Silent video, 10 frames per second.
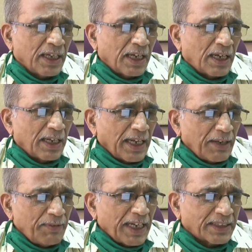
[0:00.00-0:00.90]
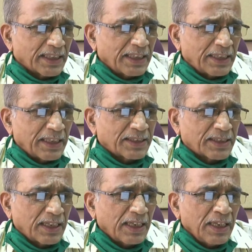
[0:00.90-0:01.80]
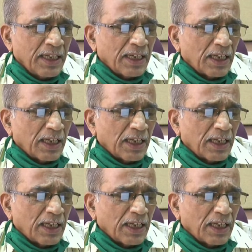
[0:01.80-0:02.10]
Aviation industry,